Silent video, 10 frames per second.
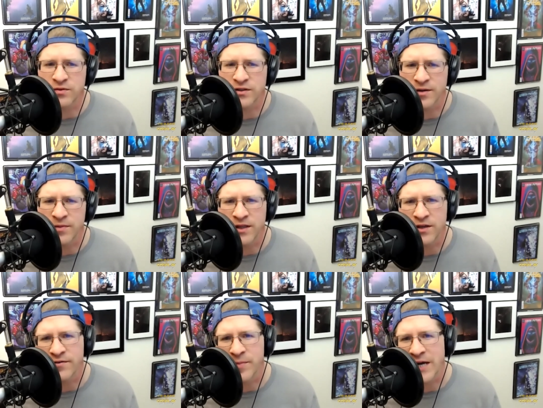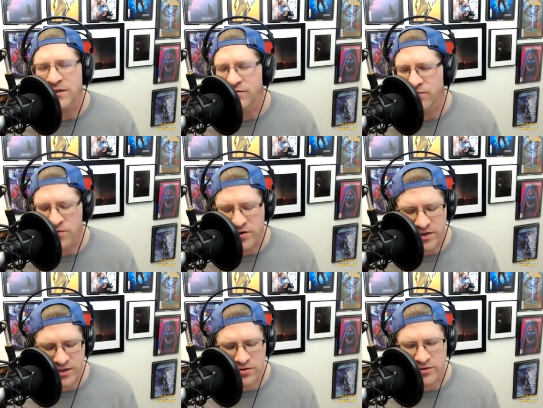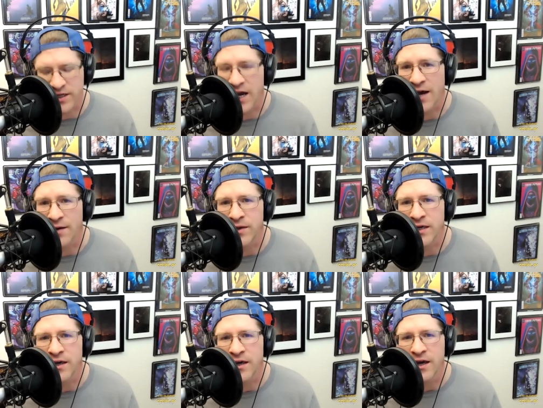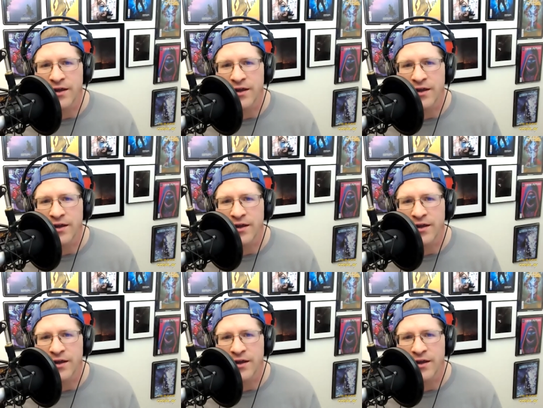with something you have a passion for, and it's a hobby